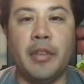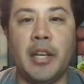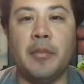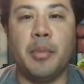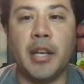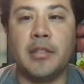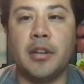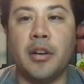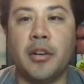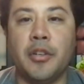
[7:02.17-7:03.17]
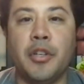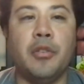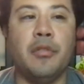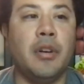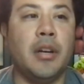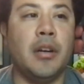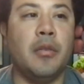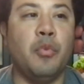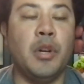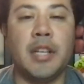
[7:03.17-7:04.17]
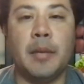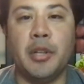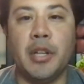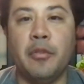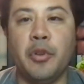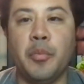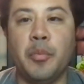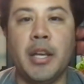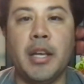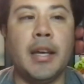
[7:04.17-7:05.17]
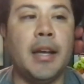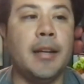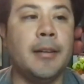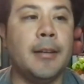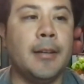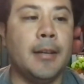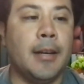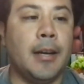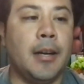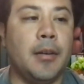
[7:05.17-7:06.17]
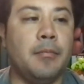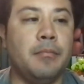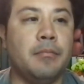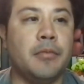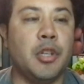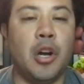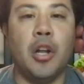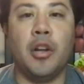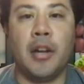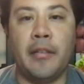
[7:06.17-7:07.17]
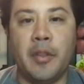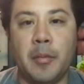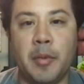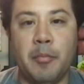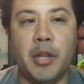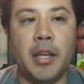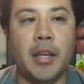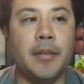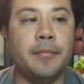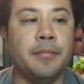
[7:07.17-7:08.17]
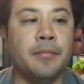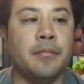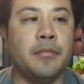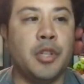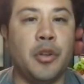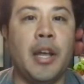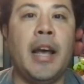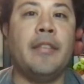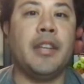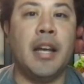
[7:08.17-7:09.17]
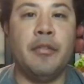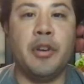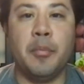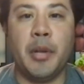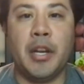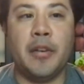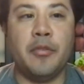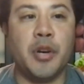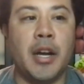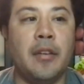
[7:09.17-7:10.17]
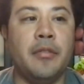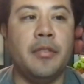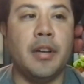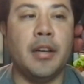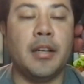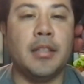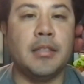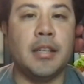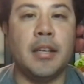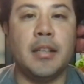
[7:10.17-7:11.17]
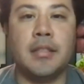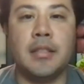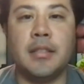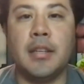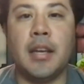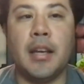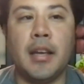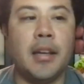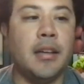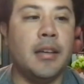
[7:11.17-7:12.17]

they can play soccer, what type of level they're playing at, how long have they been playing? They have to have a competitive drive because the NCCAA,